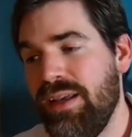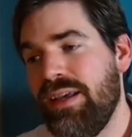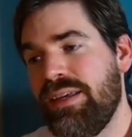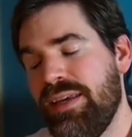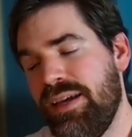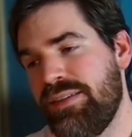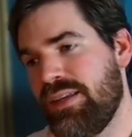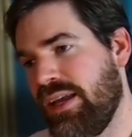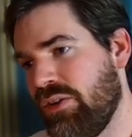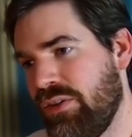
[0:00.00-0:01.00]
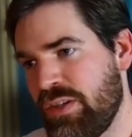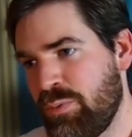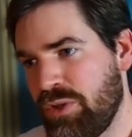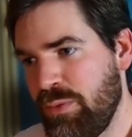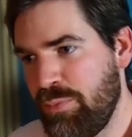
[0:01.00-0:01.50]
Yes, I cannot
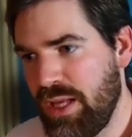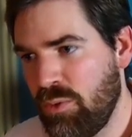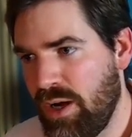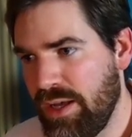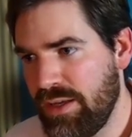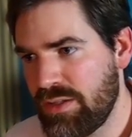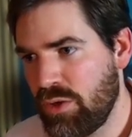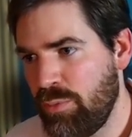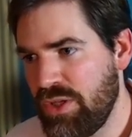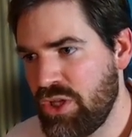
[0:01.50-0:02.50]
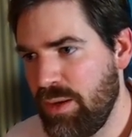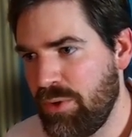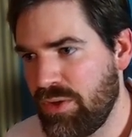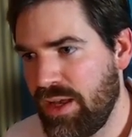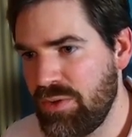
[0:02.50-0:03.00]
export in PLY, it's obj,
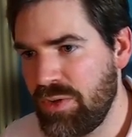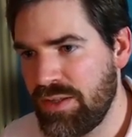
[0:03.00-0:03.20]
but as you can